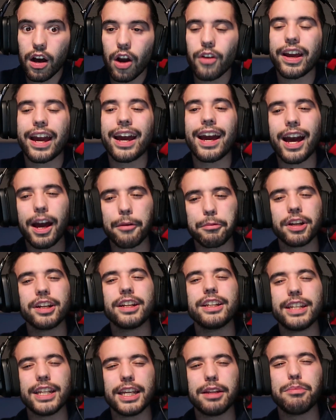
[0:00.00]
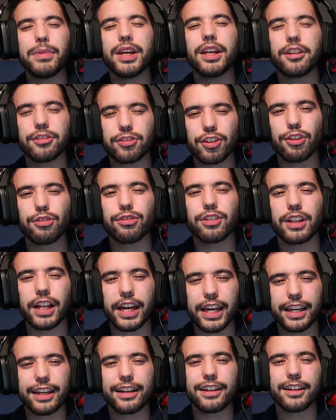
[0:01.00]
Okay, I'm gonna need Minato to
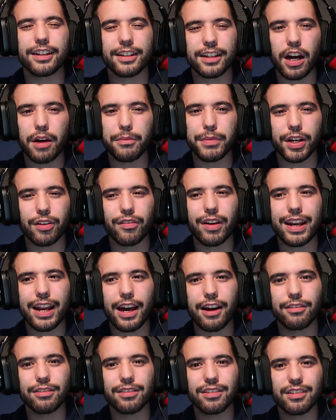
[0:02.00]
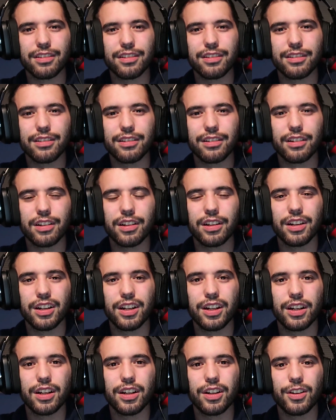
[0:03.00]
like come here right now.
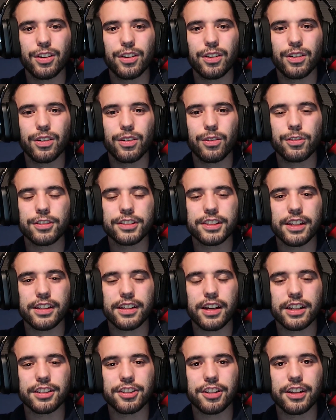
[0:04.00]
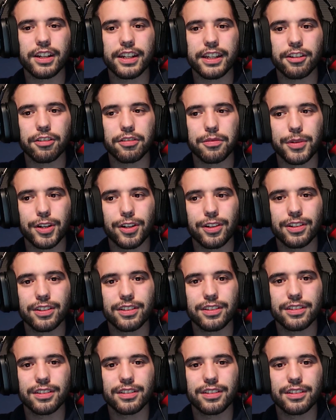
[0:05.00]
Or is Kakashi gonna kill them all?